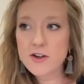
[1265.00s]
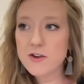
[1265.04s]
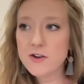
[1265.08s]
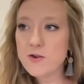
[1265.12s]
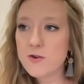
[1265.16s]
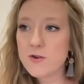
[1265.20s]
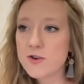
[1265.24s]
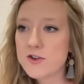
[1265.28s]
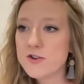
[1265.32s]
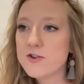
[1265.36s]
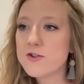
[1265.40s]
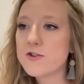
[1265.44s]
at
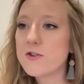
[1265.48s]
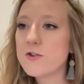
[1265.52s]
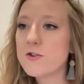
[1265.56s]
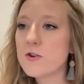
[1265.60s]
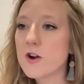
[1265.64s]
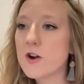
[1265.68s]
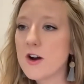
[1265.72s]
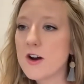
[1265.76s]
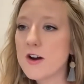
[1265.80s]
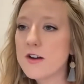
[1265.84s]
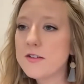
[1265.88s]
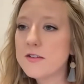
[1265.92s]
no additional
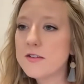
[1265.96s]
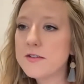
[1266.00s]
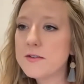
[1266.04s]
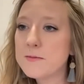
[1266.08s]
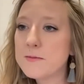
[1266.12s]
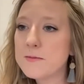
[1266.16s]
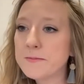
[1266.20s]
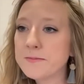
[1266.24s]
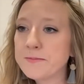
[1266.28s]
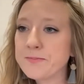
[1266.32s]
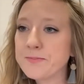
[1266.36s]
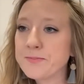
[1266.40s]
cost.
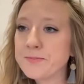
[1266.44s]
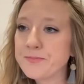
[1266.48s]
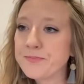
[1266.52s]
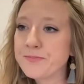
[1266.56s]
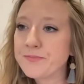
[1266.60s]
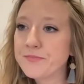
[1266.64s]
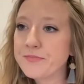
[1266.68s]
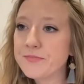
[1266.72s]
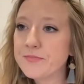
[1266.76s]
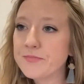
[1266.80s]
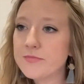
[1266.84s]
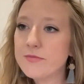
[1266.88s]

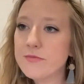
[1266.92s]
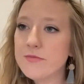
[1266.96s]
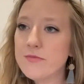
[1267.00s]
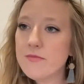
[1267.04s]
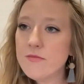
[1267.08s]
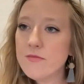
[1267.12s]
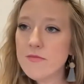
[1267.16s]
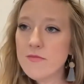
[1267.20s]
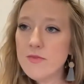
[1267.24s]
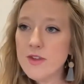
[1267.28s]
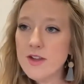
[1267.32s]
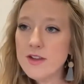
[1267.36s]

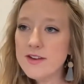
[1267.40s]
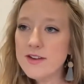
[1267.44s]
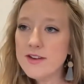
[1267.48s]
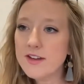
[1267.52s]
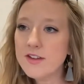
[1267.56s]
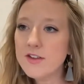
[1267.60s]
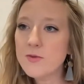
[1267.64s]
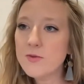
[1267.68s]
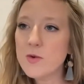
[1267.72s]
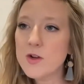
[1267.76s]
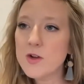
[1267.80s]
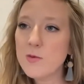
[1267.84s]

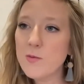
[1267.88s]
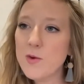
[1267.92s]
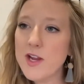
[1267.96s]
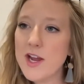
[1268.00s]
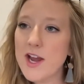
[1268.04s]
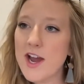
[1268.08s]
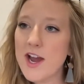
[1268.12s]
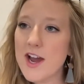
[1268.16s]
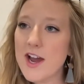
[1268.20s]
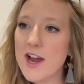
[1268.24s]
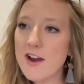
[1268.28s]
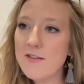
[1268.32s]
Next one we
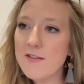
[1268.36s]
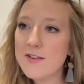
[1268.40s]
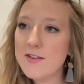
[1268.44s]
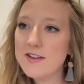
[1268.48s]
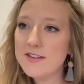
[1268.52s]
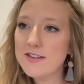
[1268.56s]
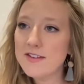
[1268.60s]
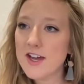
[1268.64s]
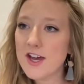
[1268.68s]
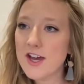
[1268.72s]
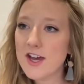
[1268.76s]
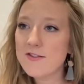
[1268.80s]
have
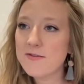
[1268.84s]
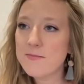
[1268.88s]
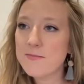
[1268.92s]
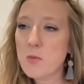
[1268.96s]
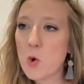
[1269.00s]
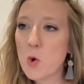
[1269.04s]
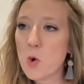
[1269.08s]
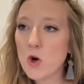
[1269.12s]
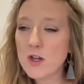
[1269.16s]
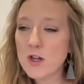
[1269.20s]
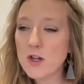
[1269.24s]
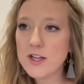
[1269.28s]
is out of
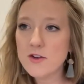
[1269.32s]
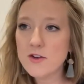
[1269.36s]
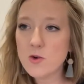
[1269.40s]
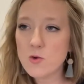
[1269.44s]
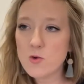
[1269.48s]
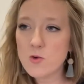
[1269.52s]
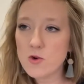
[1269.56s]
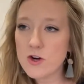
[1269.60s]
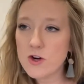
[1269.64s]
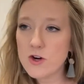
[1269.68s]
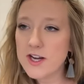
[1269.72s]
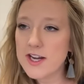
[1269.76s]
Portland,
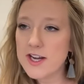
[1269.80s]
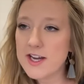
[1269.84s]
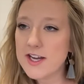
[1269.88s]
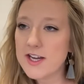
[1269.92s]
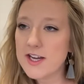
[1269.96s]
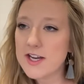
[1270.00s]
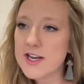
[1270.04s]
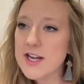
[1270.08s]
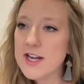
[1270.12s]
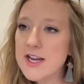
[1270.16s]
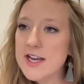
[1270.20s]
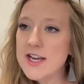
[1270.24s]

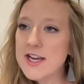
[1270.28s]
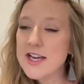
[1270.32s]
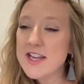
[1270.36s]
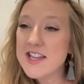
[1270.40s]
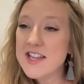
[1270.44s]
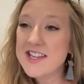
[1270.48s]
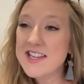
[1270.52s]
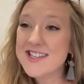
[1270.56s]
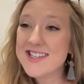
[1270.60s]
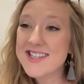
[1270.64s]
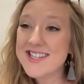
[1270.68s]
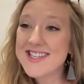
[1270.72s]
Oregon.
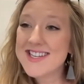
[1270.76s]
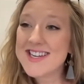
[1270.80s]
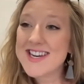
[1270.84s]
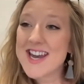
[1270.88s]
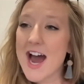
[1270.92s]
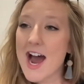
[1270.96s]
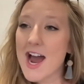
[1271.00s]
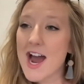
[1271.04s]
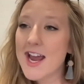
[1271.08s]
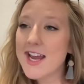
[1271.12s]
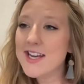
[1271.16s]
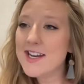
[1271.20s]
This is
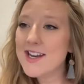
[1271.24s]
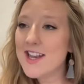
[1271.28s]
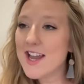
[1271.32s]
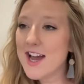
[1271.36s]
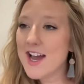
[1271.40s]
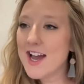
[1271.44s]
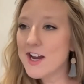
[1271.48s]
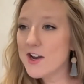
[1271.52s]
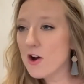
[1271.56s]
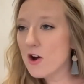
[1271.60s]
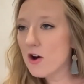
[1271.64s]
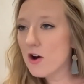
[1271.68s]
nine
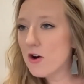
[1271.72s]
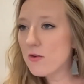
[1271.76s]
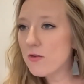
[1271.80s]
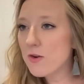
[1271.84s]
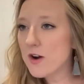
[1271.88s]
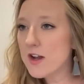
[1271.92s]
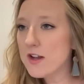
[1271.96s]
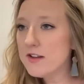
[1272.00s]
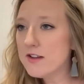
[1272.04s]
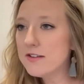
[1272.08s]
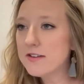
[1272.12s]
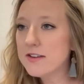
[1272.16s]
line haul
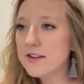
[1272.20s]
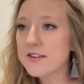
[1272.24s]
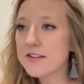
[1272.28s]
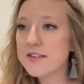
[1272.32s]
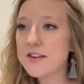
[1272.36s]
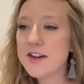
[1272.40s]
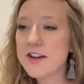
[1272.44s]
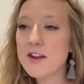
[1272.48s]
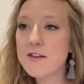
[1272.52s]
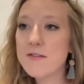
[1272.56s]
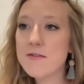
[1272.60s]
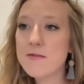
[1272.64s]
runs
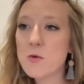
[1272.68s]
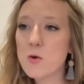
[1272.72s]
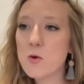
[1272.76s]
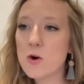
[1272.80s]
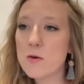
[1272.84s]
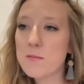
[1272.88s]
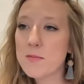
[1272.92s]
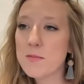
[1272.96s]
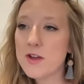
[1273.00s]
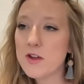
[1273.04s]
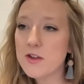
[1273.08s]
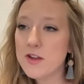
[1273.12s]
listed at
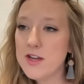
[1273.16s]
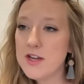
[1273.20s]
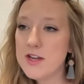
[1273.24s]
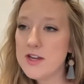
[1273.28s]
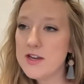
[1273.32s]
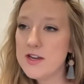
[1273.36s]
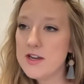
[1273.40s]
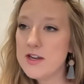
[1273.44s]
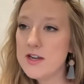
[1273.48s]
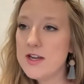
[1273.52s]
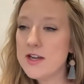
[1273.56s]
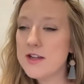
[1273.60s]
4
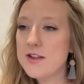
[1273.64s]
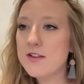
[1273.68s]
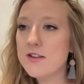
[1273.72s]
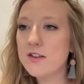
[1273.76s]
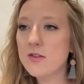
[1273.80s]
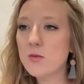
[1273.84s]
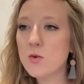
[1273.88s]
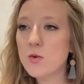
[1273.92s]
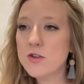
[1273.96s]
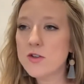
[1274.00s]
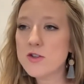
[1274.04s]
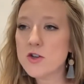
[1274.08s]
million.
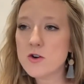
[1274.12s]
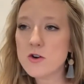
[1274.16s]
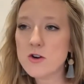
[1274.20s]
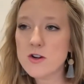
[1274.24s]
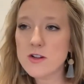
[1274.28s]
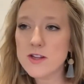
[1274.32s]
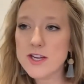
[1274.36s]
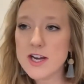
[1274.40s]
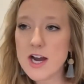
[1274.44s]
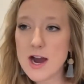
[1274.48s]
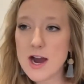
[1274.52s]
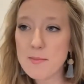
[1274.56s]
This one's
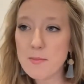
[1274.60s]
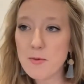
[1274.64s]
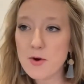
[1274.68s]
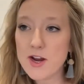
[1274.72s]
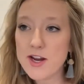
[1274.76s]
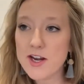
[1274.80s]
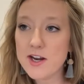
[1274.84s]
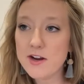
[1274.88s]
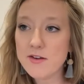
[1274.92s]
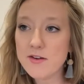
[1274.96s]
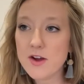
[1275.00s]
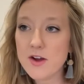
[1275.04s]
currently
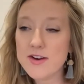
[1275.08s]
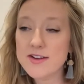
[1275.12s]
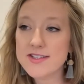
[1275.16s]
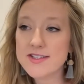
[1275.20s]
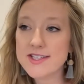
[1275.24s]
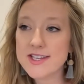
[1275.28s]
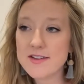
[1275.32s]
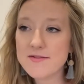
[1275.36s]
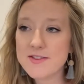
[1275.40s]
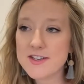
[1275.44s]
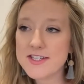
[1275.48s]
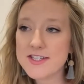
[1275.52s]
operating around a
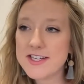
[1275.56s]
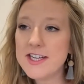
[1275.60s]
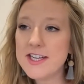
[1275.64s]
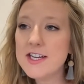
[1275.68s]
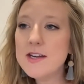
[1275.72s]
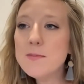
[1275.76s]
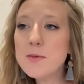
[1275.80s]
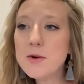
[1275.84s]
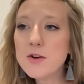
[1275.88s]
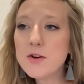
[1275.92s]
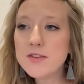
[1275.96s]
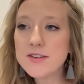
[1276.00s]

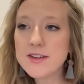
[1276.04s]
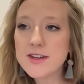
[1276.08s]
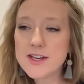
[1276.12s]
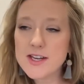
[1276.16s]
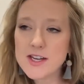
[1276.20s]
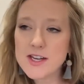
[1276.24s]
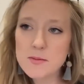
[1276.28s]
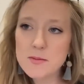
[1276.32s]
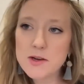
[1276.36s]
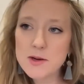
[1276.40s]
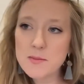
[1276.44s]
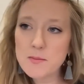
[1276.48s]
17%
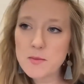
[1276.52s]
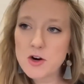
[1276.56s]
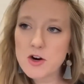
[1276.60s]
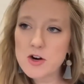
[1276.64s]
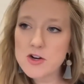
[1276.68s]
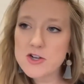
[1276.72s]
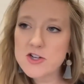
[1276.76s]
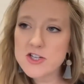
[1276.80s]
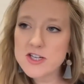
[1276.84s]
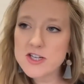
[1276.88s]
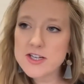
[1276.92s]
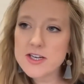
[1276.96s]
EBITDA
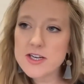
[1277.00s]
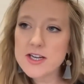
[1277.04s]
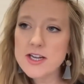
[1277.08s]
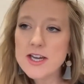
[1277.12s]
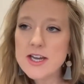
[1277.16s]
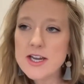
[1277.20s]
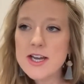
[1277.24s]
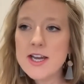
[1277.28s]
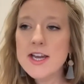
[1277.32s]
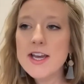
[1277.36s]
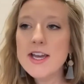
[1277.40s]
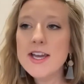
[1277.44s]
margin.
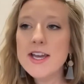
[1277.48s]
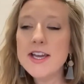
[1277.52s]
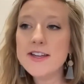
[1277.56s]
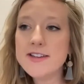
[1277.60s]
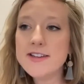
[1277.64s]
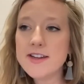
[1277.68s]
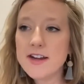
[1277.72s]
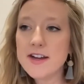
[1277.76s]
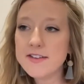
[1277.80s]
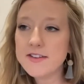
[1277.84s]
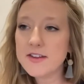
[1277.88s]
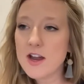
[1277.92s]
It
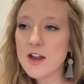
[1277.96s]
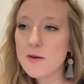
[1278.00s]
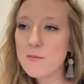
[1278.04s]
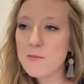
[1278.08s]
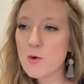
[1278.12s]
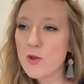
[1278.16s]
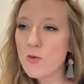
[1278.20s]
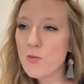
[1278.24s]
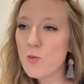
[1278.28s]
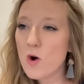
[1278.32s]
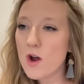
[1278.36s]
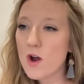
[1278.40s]
does come
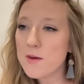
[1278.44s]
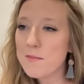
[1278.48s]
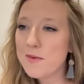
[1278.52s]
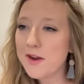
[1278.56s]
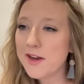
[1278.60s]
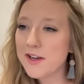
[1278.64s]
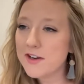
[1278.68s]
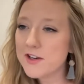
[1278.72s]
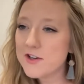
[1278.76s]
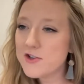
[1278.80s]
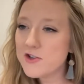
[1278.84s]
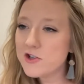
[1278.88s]
with one
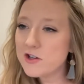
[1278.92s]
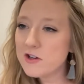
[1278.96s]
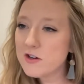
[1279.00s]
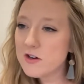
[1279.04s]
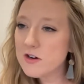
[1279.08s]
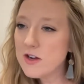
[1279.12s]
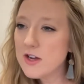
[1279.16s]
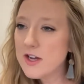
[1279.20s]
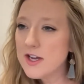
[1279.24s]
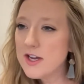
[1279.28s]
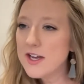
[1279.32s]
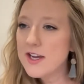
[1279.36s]
manager.
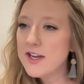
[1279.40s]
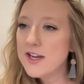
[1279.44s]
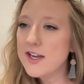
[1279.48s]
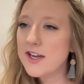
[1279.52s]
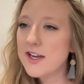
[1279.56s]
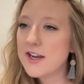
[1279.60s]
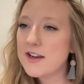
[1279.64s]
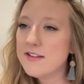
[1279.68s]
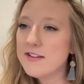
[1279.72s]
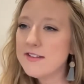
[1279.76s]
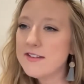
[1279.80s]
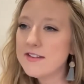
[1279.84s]

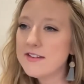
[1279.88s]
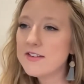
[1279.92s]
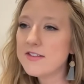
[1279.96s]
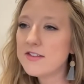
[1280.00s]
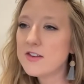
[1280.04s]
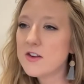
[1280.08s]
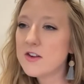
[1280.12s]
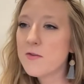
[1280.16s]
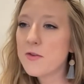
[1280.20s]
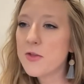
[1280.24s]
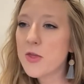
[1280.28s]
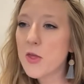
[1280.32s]
It consists
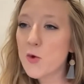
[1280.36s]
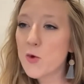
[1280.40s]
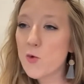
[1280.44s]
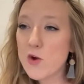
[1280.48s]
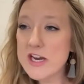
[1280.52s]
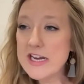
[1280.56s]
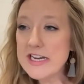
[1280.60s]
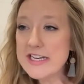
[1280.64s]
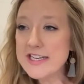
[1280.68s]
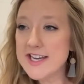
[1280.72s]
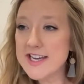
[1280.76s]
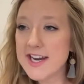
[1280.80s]
of
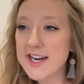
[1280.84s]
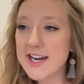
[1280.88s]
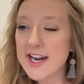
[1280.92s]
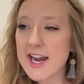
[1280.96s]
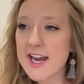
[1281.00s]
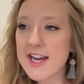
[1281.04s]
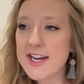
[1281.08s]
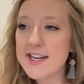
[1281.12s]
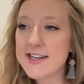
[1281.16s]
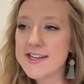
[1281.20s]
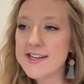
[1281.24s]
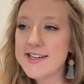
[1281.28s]
three
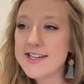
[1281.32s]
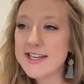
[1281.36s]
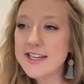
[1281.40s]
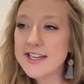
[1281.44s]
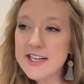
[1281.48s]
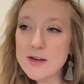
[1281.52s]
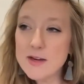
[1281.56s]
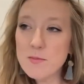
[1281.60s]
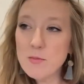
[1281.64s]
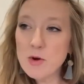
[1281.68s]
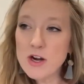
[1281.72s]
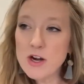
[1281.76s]
dedicated
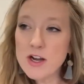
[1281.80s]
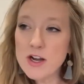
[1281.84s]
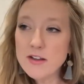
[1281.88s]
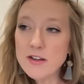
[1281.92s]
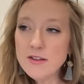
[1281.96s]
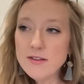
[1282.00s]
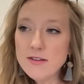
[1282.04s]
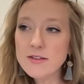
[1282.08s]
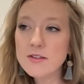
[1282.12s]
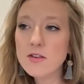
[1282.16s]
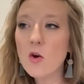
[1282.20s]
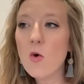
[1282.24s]
team
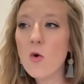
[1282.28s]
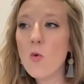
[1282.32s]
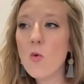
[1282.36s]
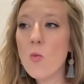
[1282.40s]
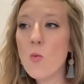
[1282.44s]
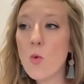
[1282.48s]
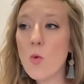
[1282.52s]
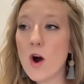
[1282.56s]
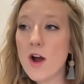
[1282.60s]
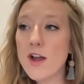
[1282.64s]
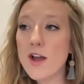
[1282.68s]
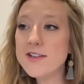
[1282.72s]
runs,
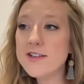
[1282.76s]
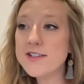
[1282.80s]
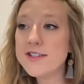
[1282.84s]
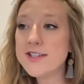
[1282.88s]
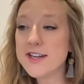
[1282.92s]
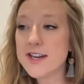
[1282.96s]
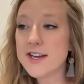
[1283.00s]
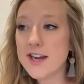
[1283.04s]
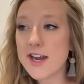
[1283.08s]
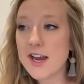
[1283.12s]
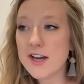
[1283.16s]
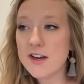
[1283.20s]
one
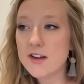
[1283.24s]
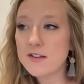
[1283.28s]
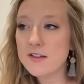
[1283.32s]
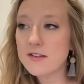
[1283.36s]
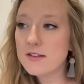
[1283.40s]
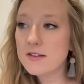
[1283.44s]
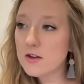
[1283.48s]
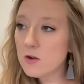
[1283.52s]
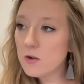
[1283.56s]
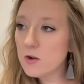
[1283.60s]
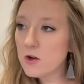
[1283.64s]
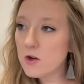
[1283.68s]
dedicated
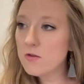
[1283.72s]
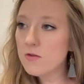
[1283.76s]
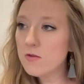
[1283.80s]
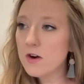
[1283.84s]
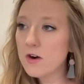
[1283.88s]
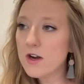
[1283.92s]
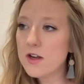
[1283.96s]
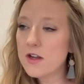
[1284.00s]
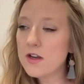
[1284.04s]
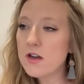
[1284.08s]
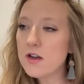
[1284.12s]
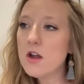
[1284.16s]
solo
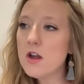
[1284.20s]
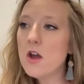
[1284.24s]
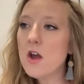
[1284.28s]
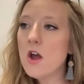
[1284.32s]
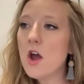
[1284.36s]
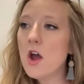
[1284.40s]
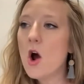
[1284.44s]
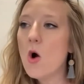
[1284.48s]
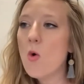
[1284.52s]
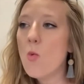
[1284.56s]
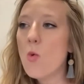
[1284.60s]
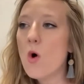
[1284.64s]
run,
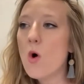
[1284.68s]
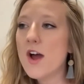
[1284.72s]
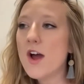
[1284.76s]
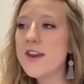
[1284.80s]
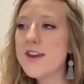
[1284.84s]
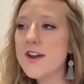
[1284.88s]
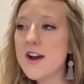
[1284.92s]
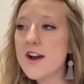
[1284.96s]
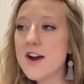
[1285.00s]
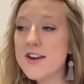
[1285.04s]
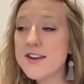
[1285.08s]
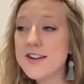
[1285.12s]
one
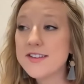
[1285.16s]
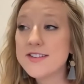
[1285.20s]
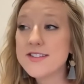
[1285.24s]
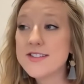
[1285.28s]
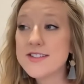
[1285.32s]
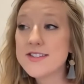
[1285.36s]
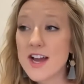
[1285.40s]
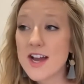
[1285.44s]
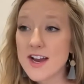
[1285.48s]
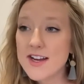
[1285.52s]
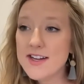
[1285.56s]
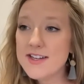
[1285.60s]

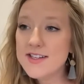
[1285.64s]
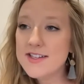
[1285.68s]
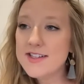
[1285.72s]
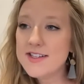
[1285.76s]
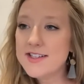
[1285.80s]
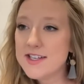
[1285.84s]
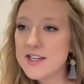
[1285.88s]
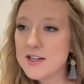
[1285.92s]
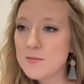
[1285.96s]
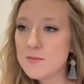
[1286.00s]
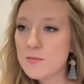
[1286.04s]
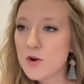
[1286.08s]
unassigned
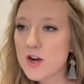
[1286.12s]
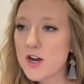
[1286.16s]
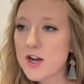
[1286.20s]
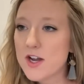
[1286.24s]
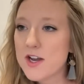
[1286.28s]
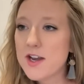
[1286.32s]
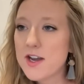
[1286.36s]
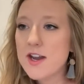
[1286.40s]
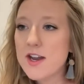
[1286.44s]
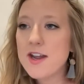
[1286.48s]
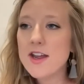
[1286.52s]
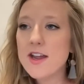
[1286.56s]
team
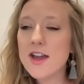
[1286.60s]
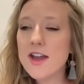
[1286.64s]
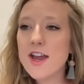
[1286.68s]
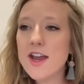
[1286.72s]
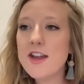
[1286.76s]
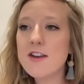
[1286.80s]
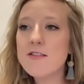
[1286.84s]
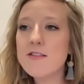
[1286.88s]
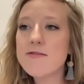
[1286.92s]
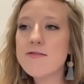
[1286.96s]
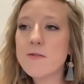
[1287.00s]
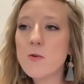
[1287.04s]
run,
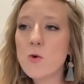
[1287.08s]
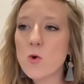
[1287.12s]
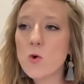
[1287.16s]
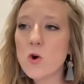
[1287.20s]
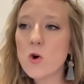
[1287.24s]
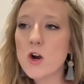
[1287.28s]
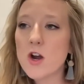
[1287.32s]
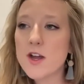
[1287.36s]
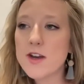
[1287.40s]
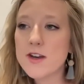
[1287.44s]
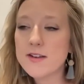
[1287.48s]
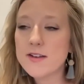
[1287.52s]
and
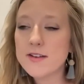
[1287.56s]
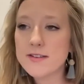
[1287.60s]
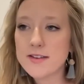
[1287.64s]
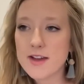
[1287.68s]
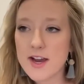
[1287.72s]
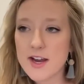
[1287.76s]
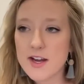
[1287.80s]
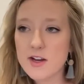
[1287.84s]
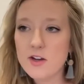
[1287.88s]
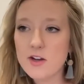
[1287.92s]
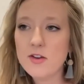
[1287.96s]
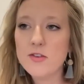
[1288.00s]
four
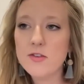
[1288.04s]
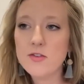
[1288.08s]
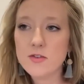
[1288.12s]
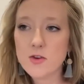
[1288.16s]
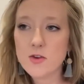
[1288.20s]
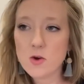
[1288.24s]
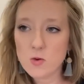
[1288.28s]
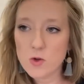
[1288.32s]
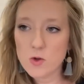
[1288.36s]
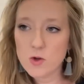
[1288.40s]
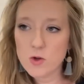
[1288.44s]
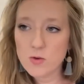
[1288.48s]
unassigned
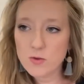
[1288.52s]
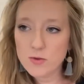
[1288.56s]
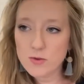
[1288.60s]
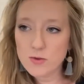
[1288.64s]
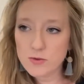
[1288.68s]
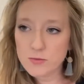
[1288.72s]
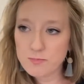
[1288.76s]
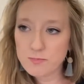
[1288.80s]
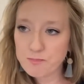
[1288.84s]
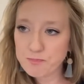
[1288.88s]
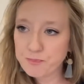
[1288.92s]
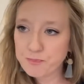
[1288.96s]

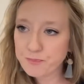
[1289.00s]
solos.